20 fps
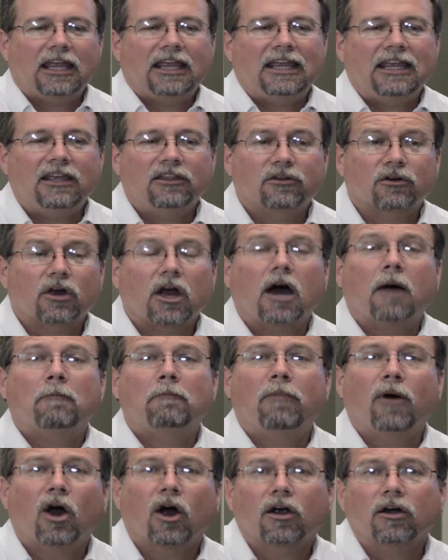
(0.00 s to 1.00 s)
either a
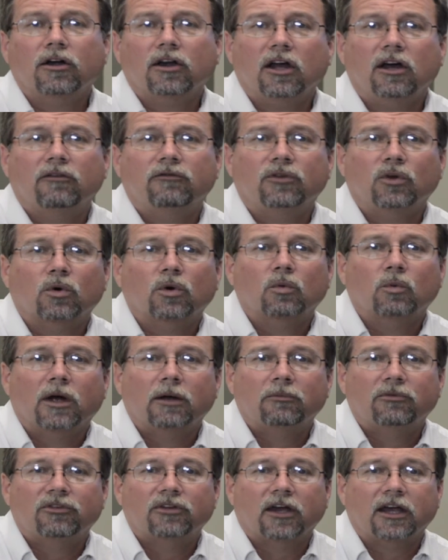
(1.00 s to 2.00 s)
part of your
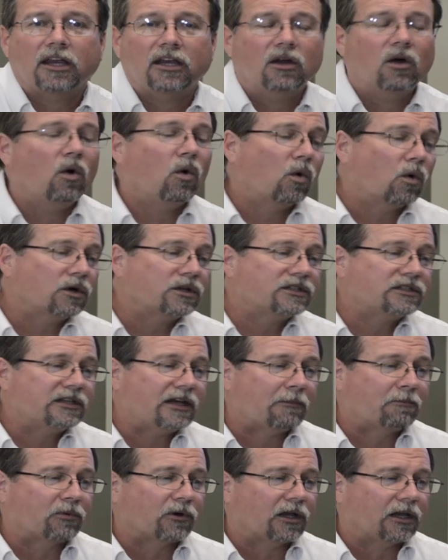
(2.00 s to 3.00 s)
website or
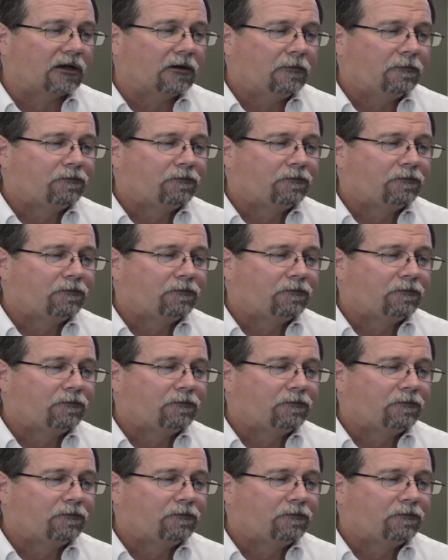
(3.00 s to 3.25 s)
separate.